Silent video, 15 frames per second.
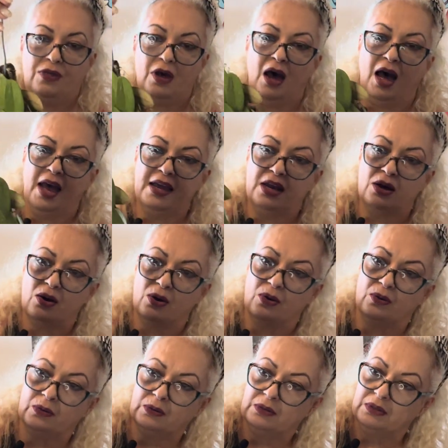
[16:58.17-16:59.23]
the
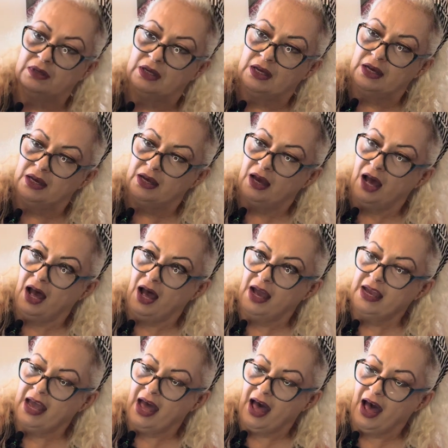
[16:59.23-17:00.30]
Idaho.
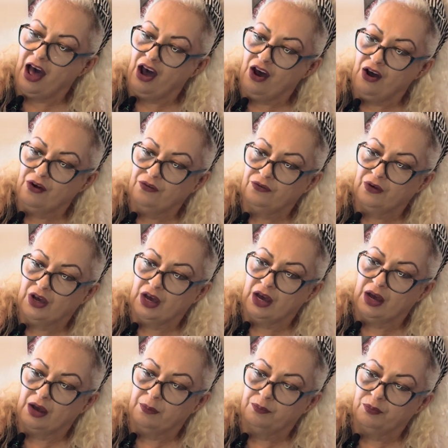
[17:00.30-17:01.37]
I have
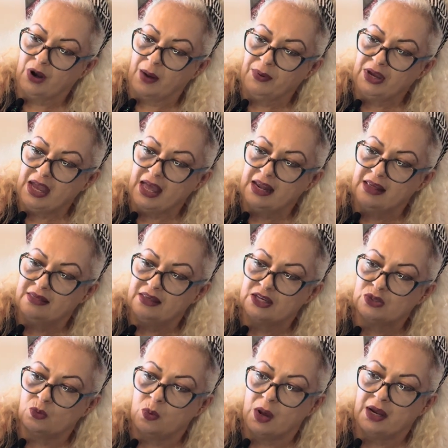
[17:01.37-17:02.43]
propagated
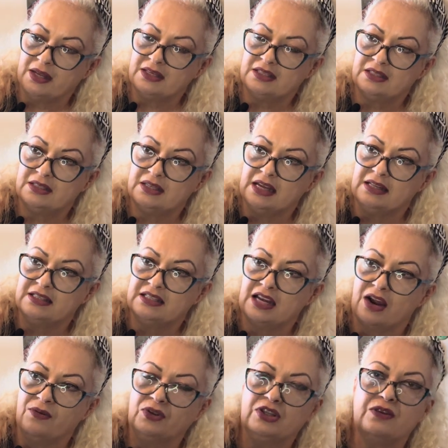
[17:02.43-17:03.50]
this one in
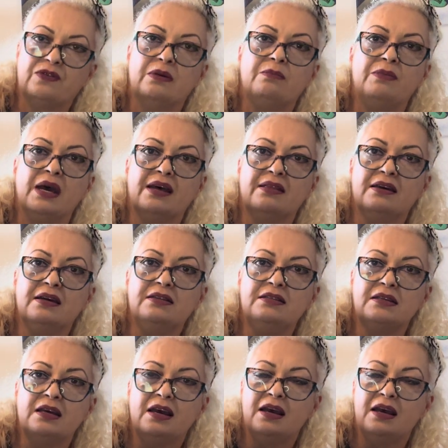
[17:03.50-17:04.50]
several different methods,